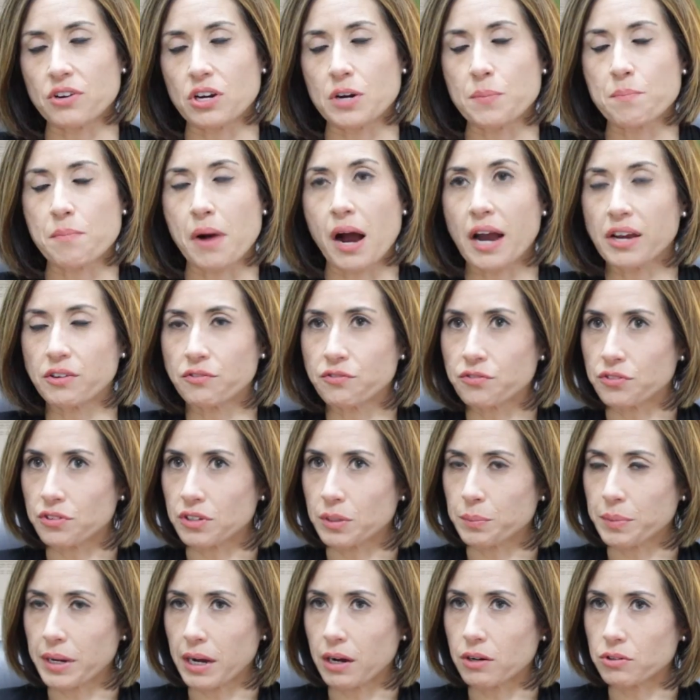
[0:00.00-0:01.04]
very mindful
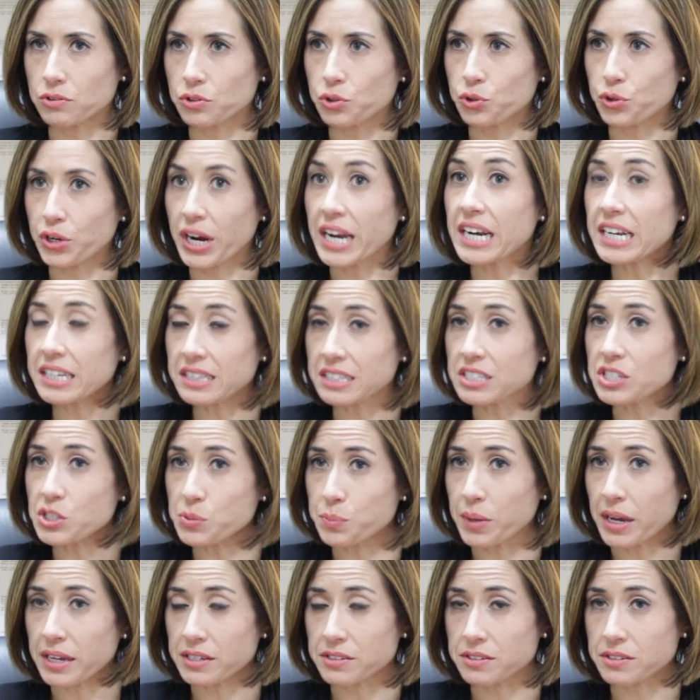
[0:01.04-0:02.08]
about creating these
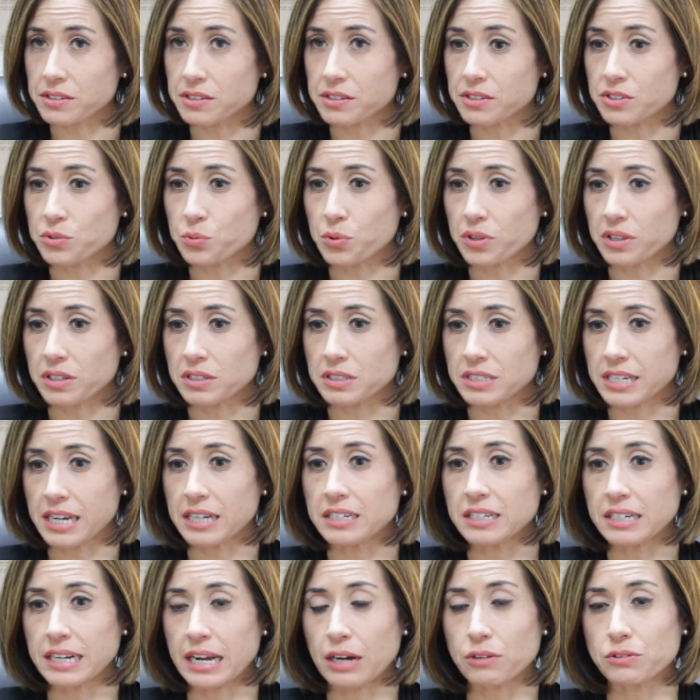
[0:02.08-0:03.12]
spaces with
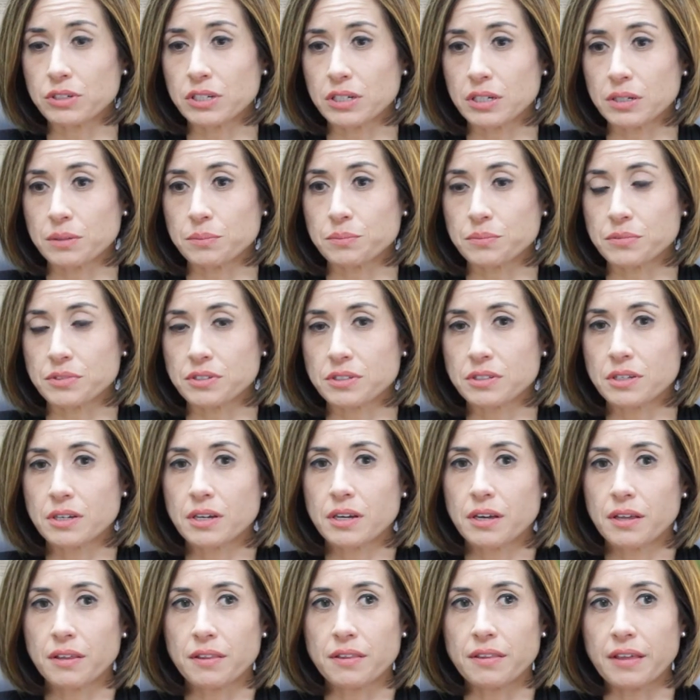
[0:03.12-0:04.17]
intended outcomes
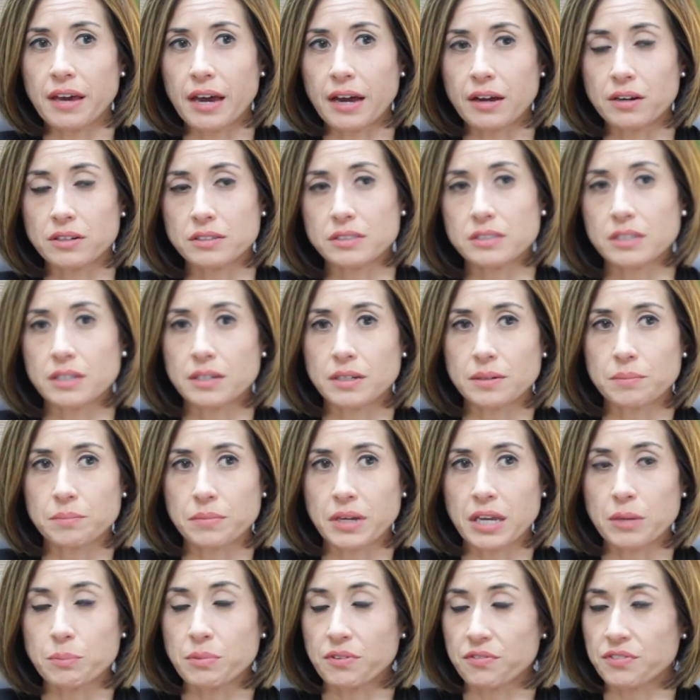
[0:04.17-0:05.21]
that
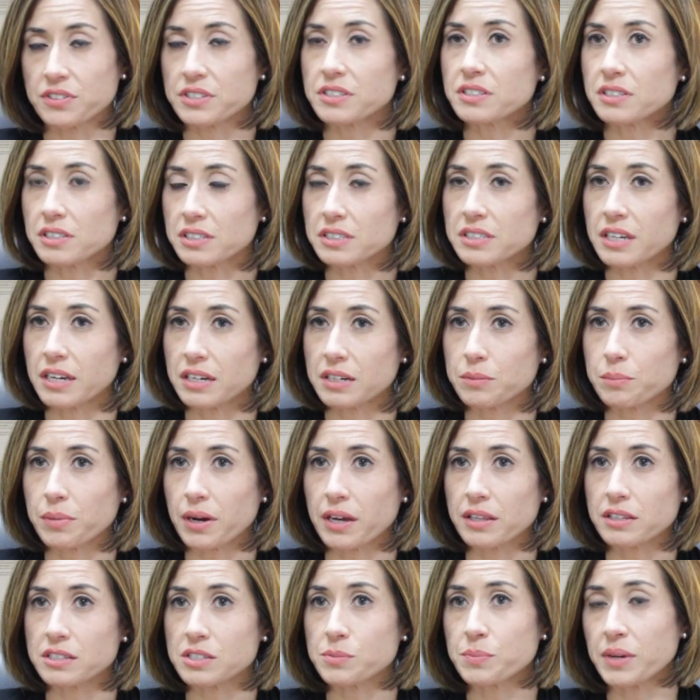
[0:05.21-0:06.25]
can be facilitated
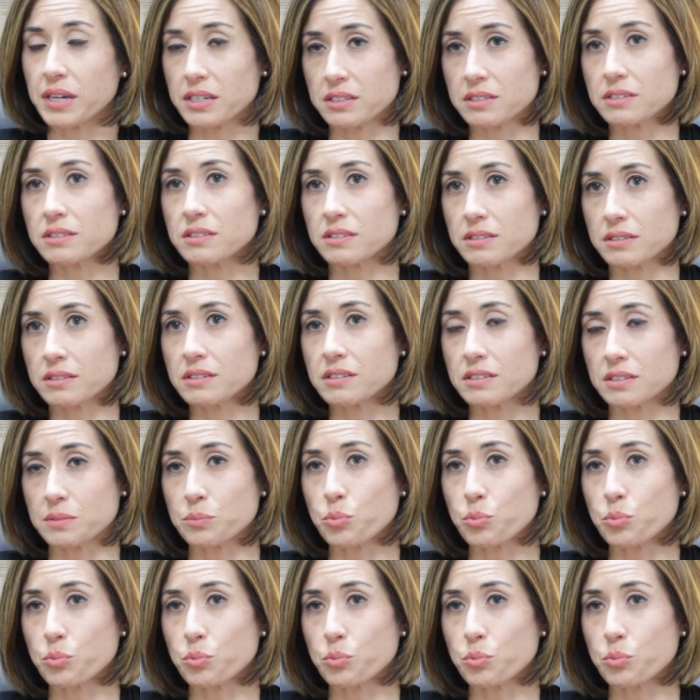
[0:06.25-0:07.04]
by the spaces is